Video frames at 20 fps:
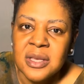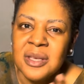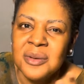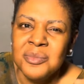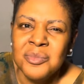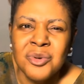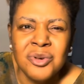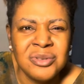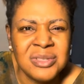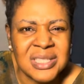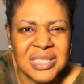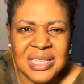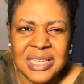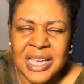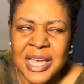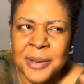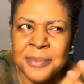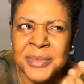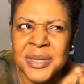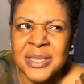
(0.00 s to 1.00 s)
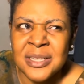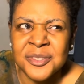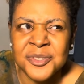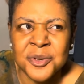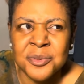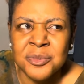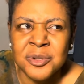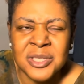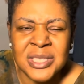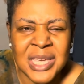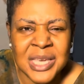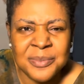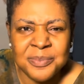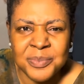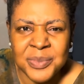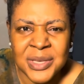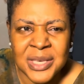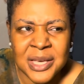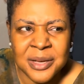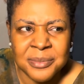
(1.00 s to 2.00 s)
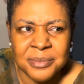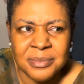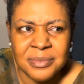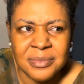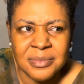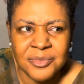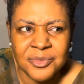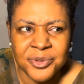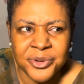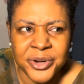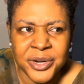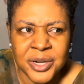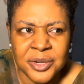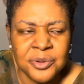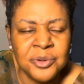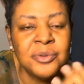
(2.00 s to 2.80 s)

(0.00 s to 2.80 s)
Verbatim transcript: mostly i mean it's almost 8 p.m